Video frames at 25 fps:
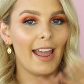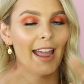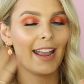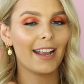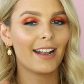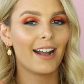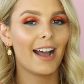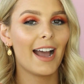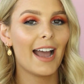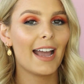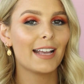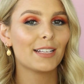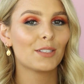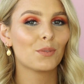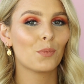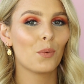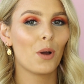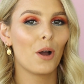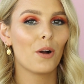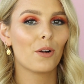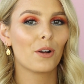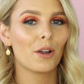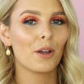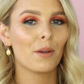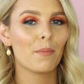Hey guys,
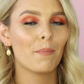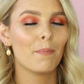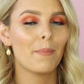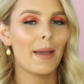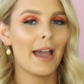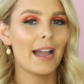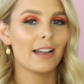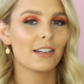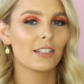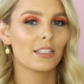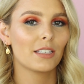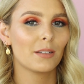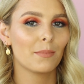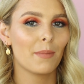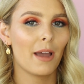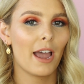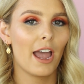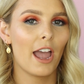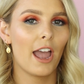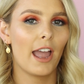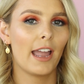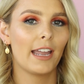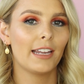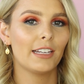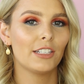welcome back to
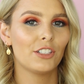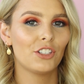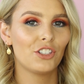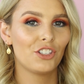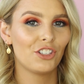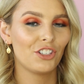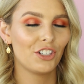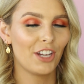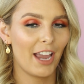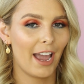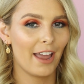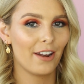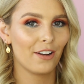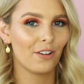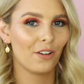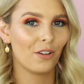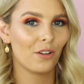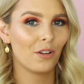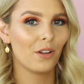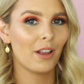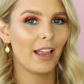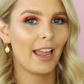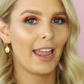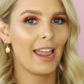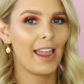my
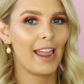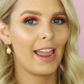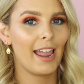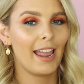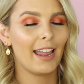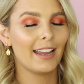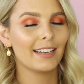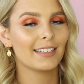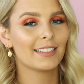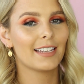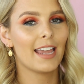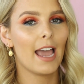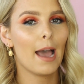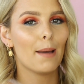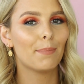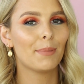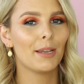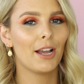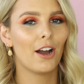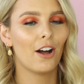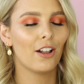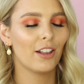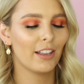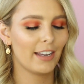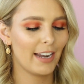channel and
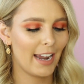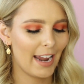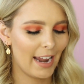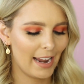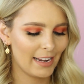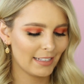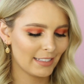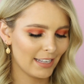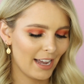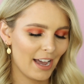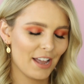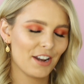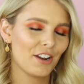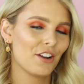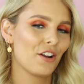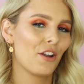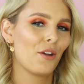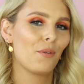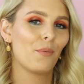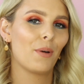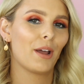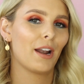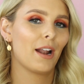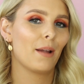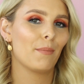happy holidays. I don't
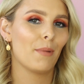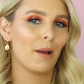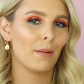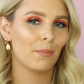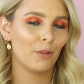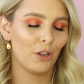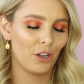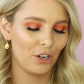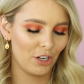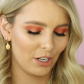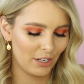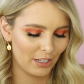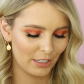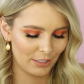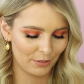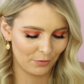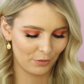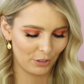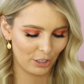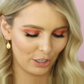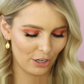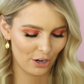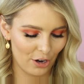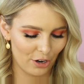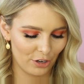know when I'm uploading this
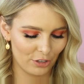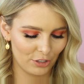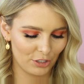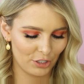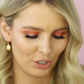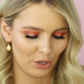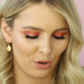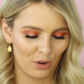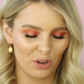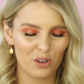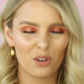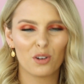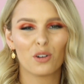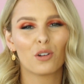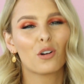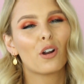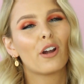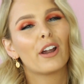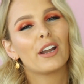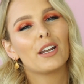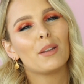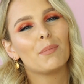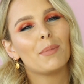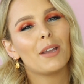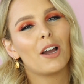video, so it could
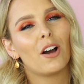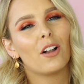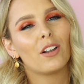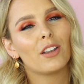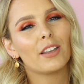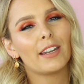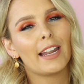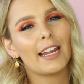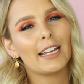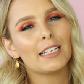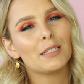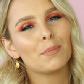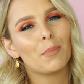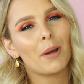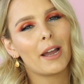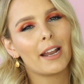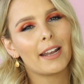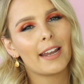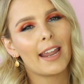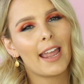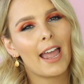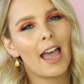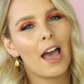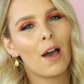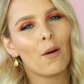already be holidays by
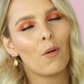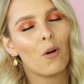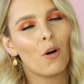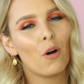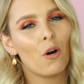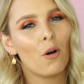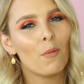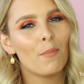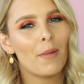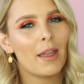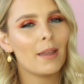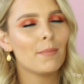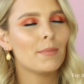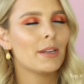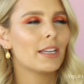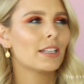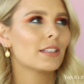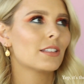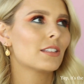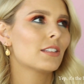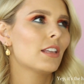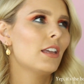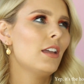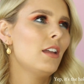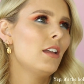now, or maybe
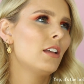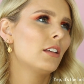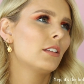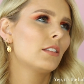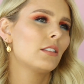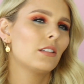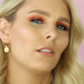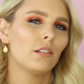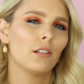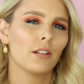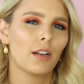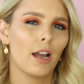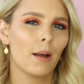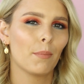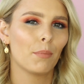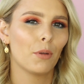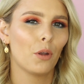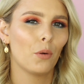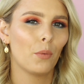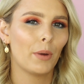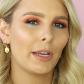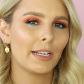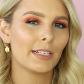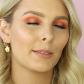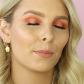it's still a couple
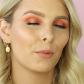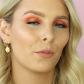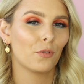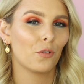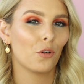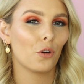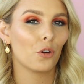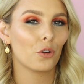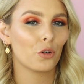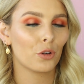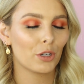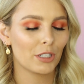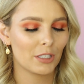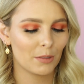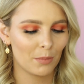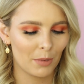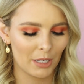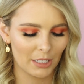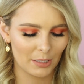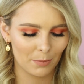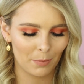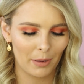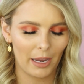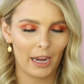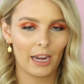of weeks before
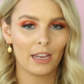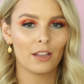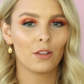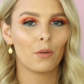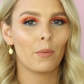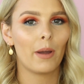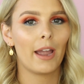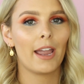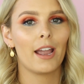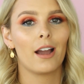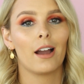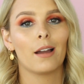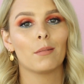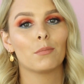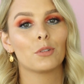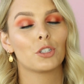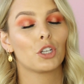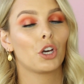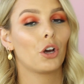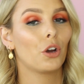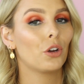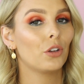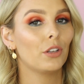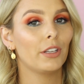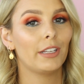Christmas, but either way, I'm
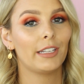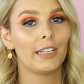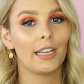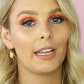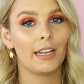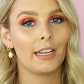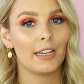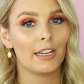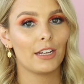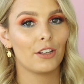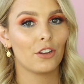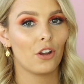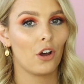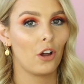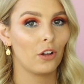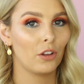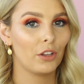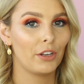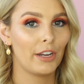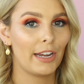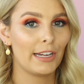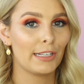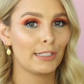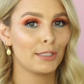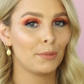totally getting in the
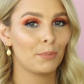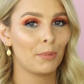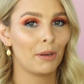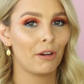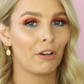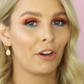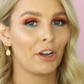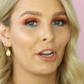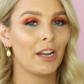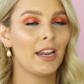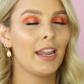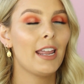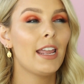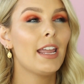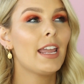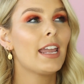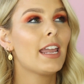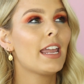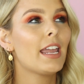holiday spirit,